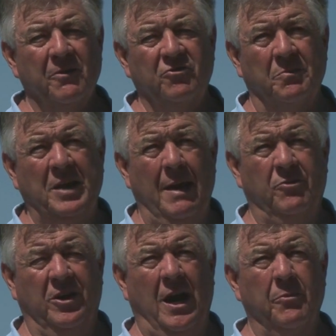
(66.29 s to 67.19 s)

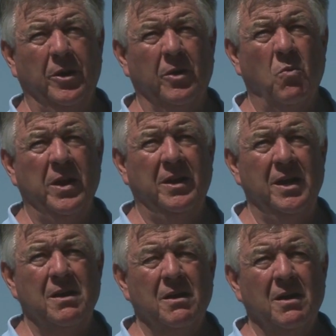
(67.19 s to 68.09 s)
Sometimes when it got really
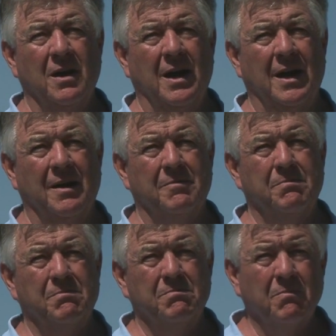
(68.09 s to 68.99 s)
windy,
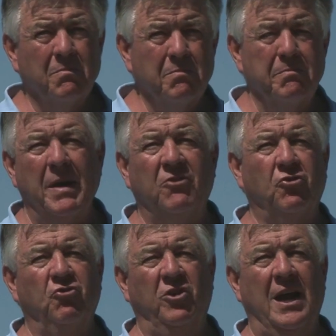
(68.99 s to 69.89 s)
make
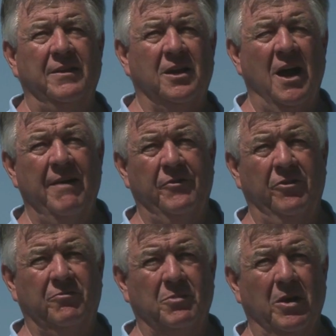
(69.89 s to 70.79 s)
sure she had the
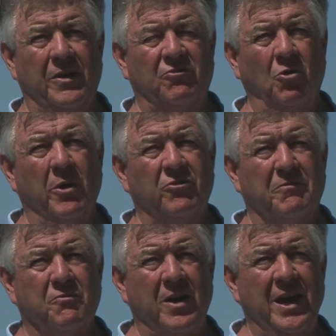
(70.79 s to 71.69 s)
confidence, you know, that she wasn't
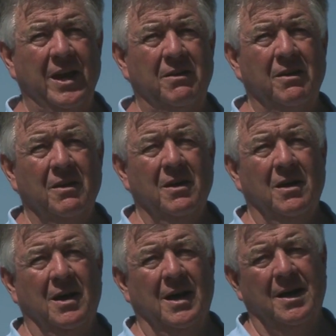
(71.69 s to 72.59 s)
afraid,
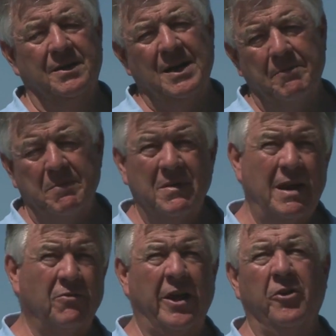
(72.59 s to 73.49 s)

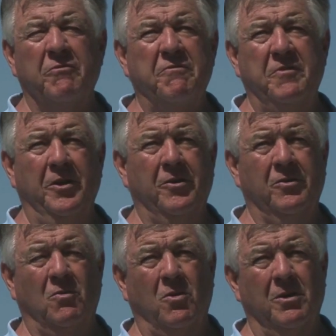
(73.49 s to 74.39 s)
never let her fear,
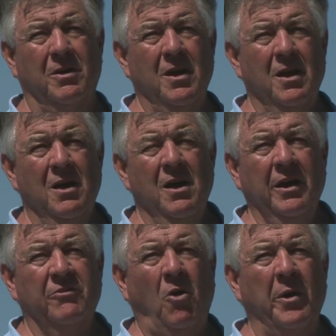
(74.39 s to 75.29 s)
or
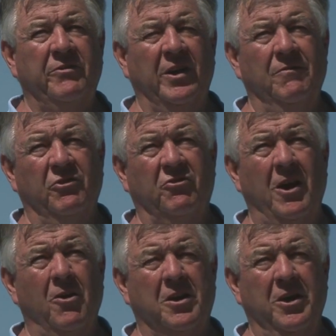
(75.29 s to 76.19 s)
because always think if you
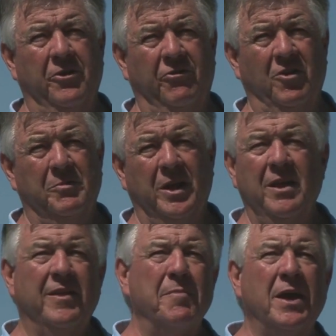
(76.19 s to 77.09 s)
scare a kid or somebody,
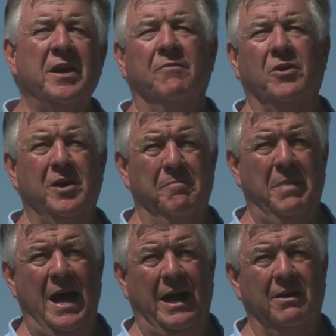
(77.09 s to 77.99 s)
they may never come
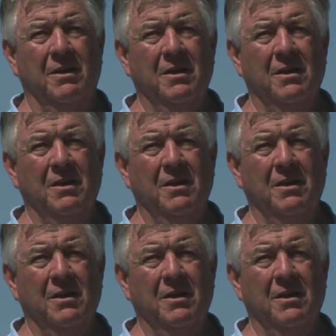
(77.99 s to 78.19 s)
back.